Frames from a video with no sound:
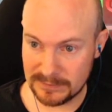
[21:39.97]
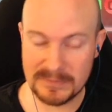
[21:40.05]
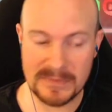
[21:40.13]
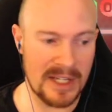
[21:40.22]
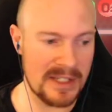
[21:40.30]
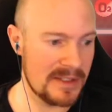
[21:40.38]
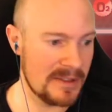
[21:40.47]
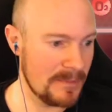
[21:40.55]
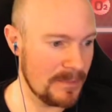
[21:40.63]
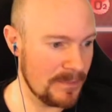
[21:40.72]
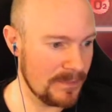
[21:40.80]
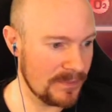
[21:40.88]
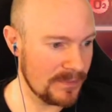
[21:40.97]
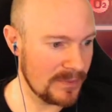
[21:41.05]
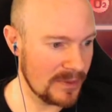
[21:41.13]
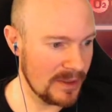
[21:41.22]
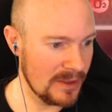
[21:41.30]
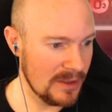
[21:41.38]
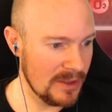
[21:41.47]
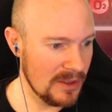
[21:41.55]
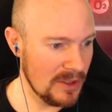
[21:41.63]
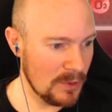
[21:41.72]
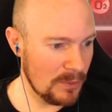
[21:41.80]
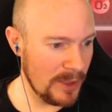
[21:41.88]
Nice.
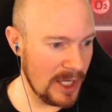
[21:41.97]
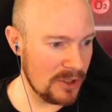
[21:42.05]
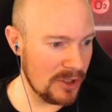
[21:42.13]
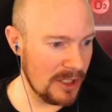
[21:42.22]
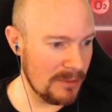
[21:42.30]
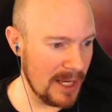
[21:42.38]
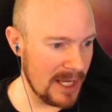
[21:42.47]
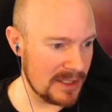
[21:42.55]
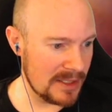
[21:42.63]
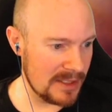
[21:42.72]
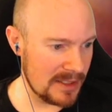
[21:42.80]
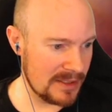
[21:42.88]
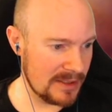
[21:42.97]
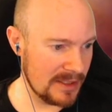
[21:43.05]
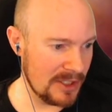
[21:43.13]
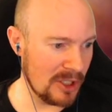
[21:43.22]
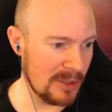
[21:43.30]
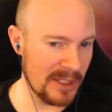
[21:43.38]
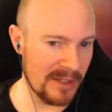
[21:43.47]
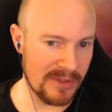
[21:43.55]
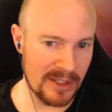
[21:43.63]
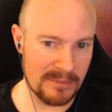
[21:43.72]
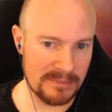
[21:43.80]
Rand, you need mantises, an army of them.